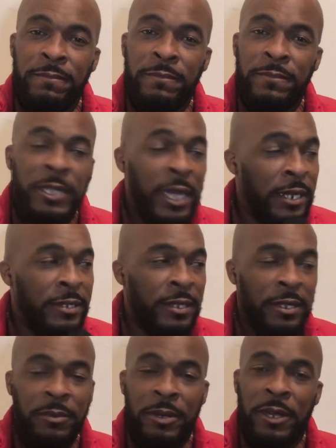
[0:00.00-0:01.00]
Jealous
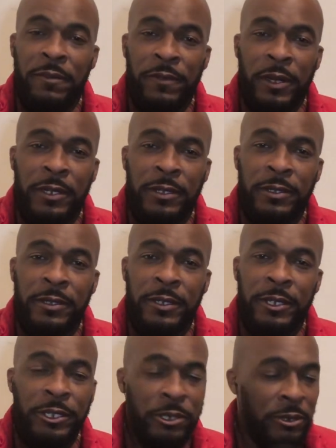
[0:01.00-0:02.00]
than a motherfucker
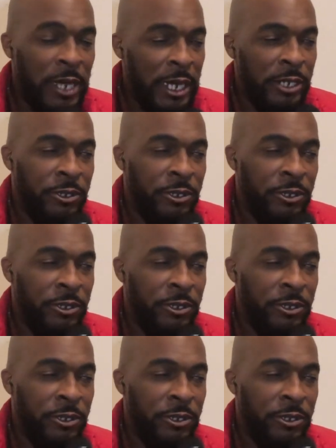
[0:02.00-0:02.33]
because you got